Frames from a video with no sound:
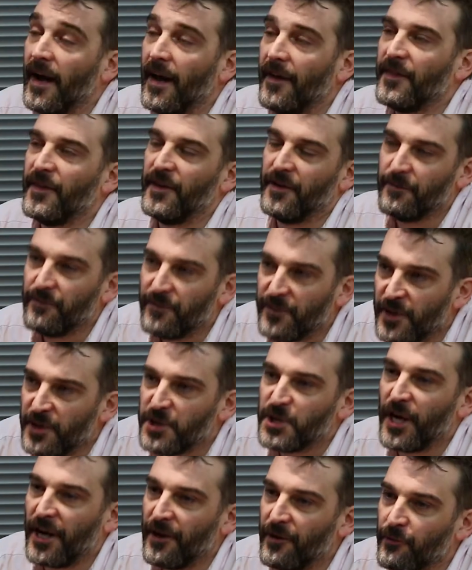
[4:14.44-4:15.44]
The
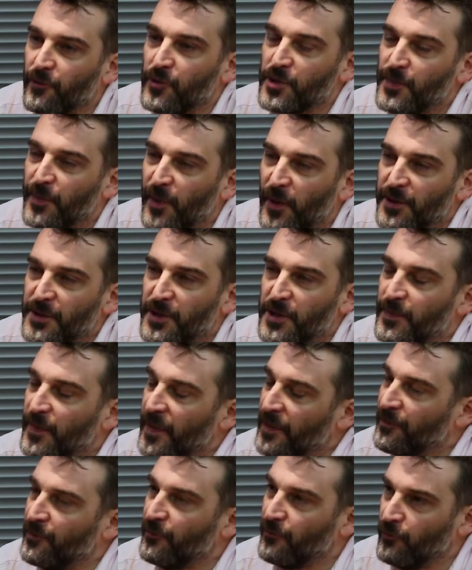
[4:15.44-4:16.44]
channel response has
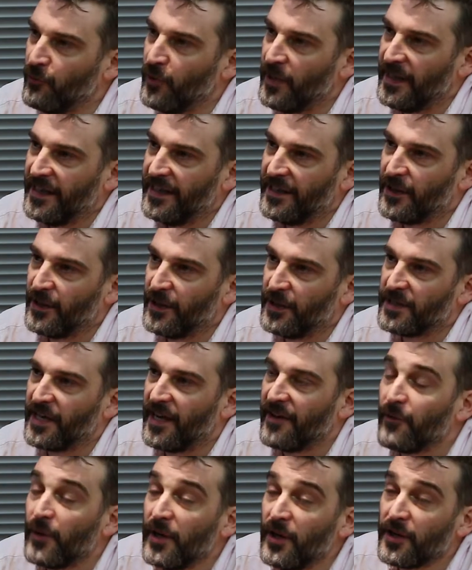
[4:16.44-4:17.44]
been really good.
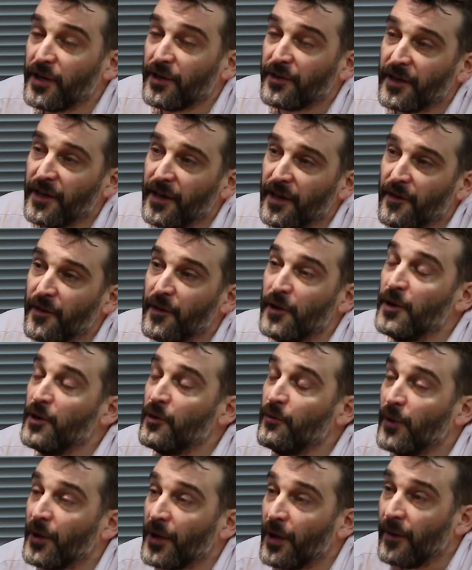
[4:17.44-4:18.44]
If we look at the new
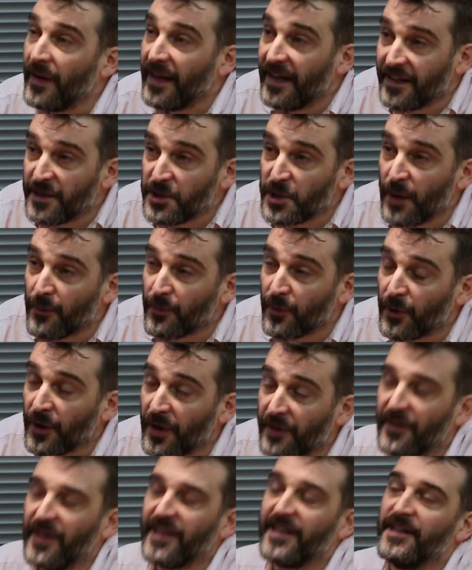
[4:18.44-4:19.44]
mono inkjet
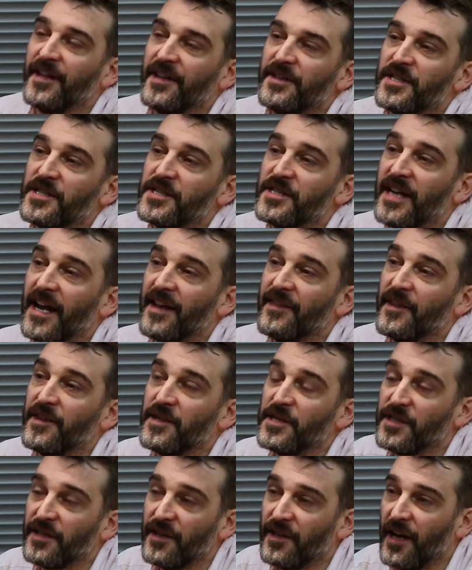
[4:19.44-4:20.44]
product, they can understand
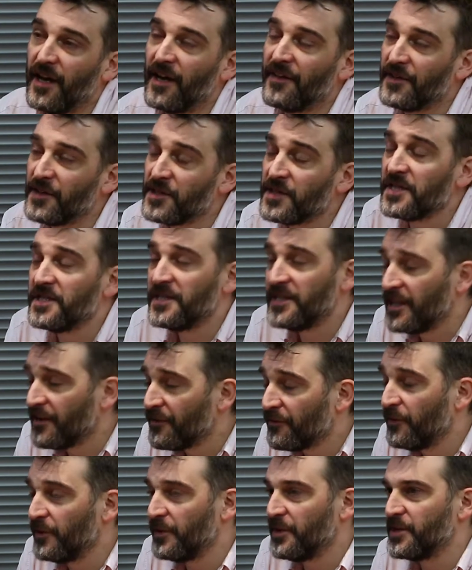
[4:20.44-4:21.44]
that there's a
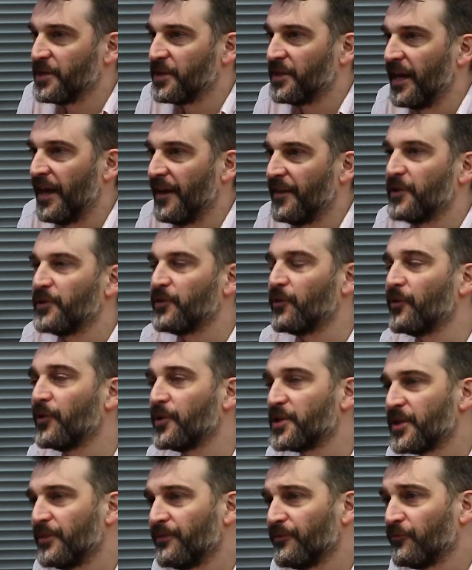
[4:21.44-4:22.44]
difference there. There are
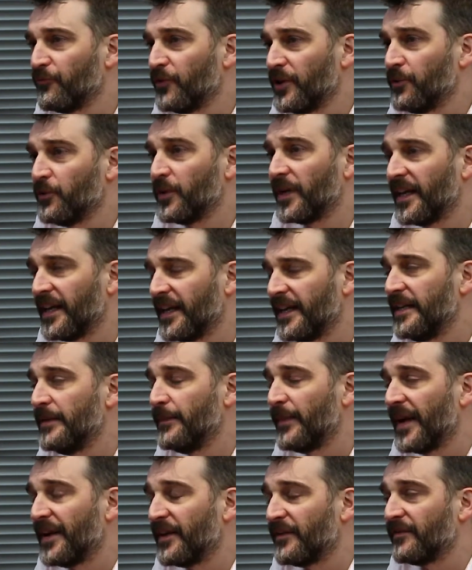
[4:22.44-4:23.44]
some real key
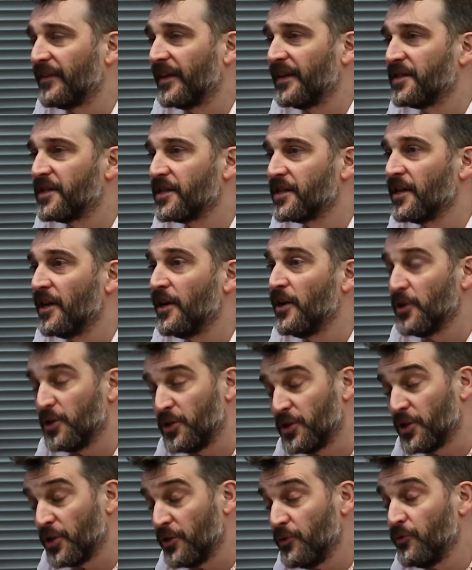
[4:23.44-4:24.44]
benefits
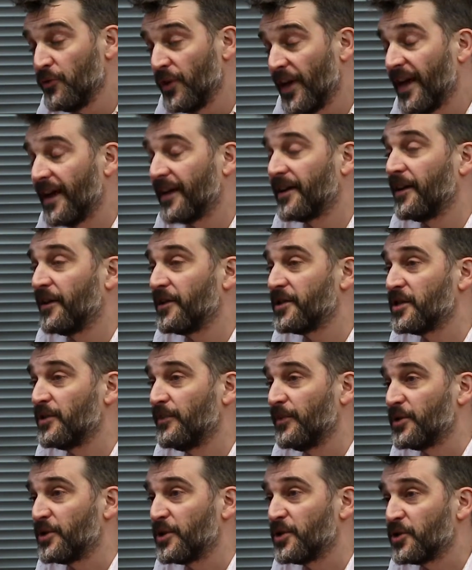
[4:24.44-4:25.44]
to their
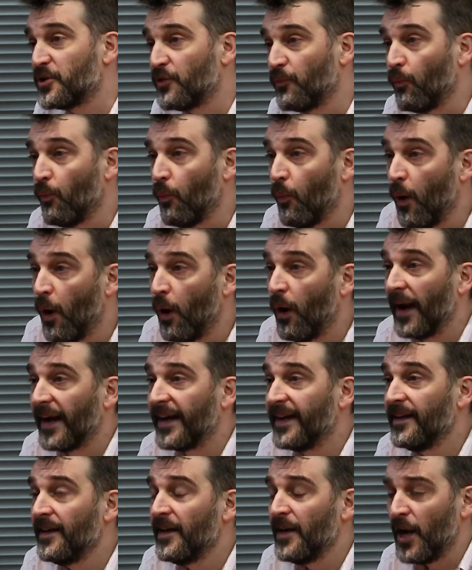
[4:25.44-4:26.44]
customers as to
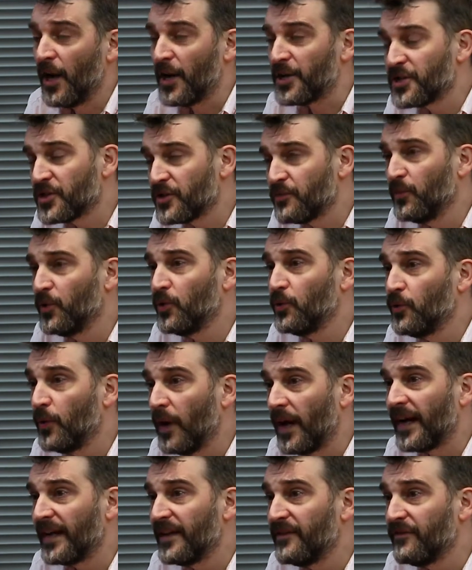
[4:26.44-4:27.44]
why a small
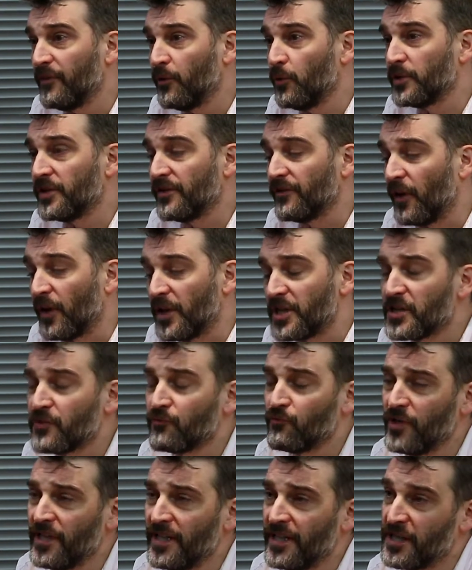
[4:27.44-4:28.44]
A4 device,
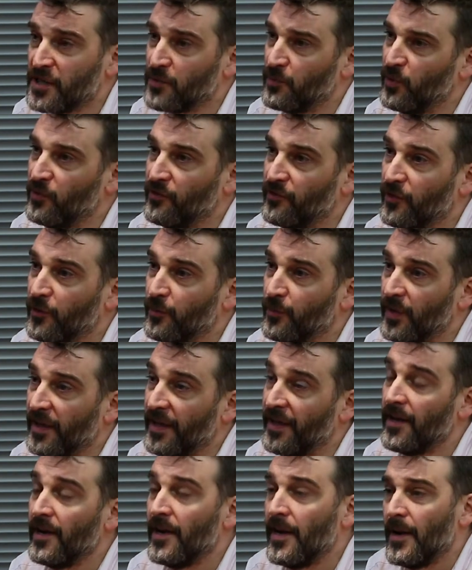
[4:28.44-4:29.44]
really small
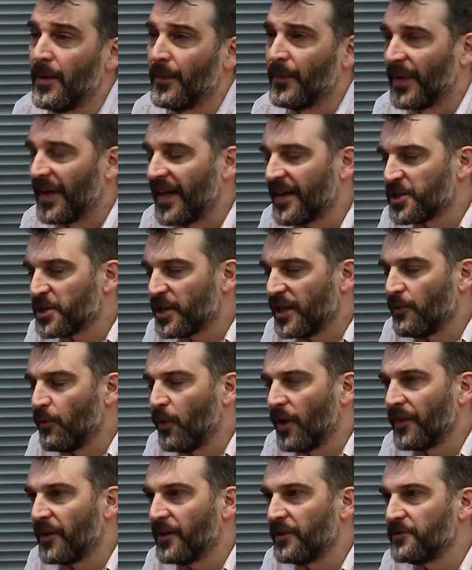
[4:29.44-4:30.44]
footprint, but actually
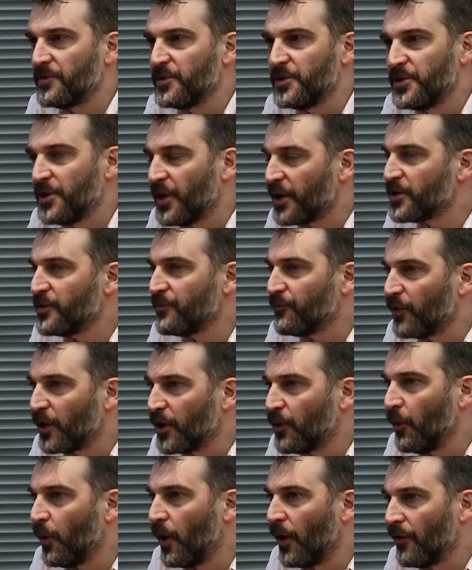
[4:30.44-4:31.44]
one that doesn't
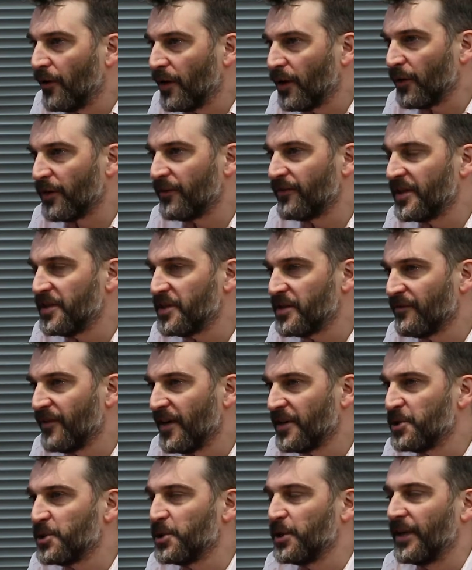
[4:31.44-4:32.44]
require a lot of
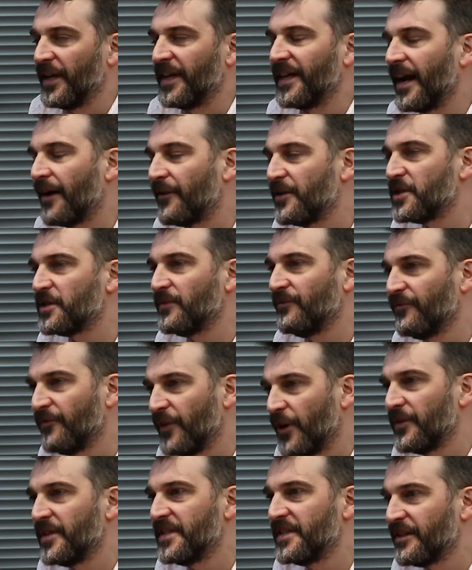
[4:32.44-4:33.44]
intervention. It carries some
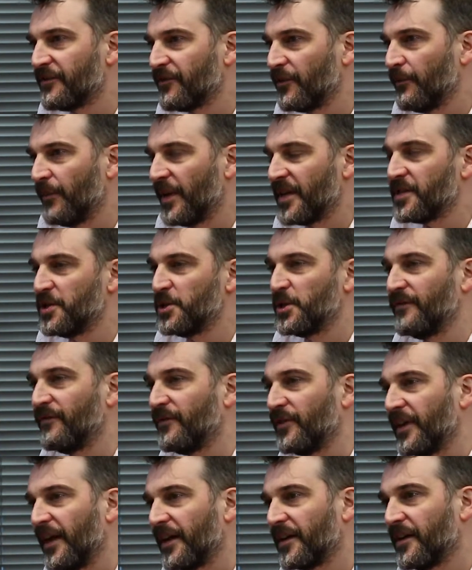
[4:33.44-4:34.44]
very different messaging for
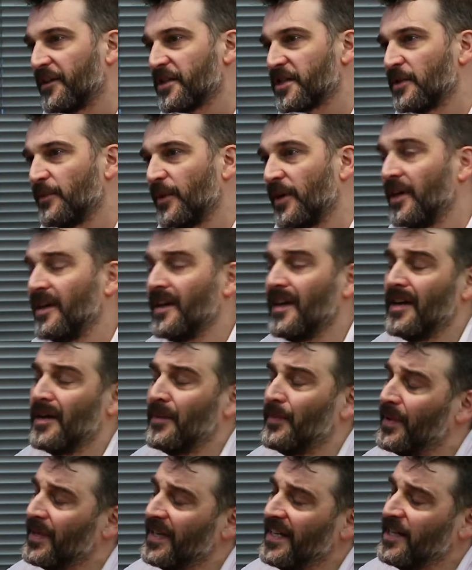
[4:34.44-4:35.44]
their customer,
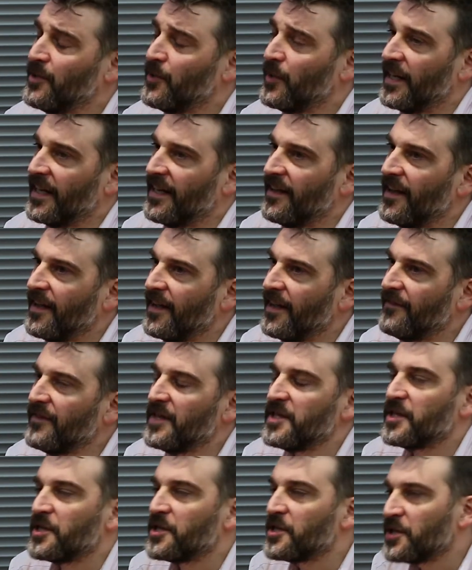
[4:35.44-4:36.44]
but equally, if
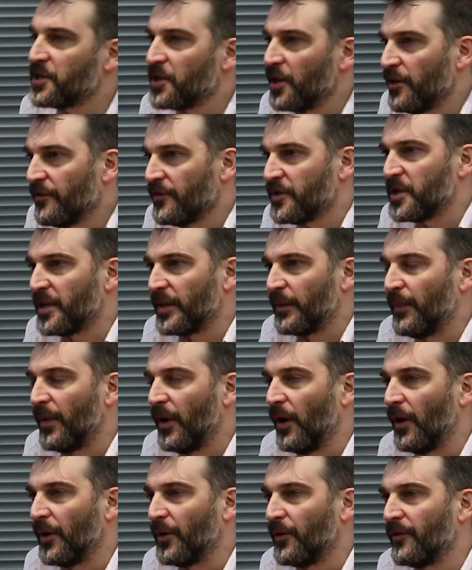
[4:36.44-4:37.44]
it's a servicing
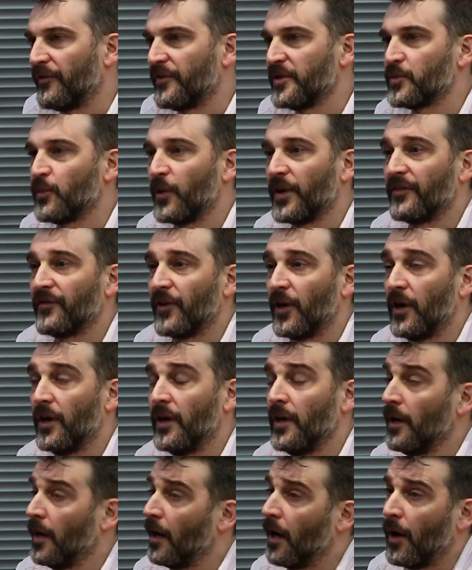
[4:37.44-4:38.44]
partner, if it's one of our
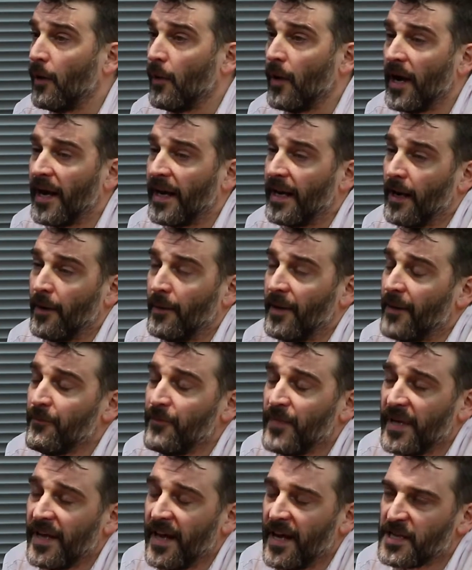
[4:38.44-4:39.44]
OA, an
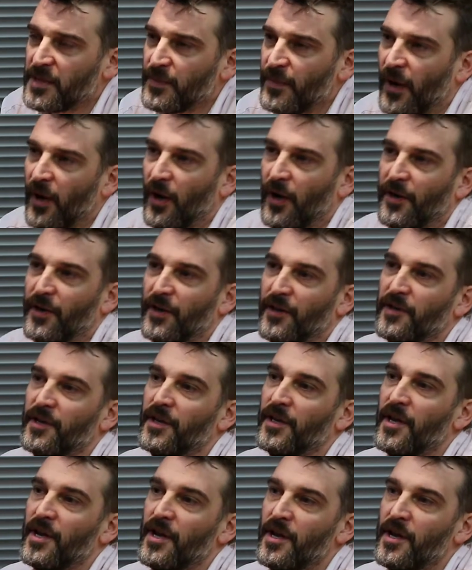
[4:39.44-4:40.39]
MPS partner that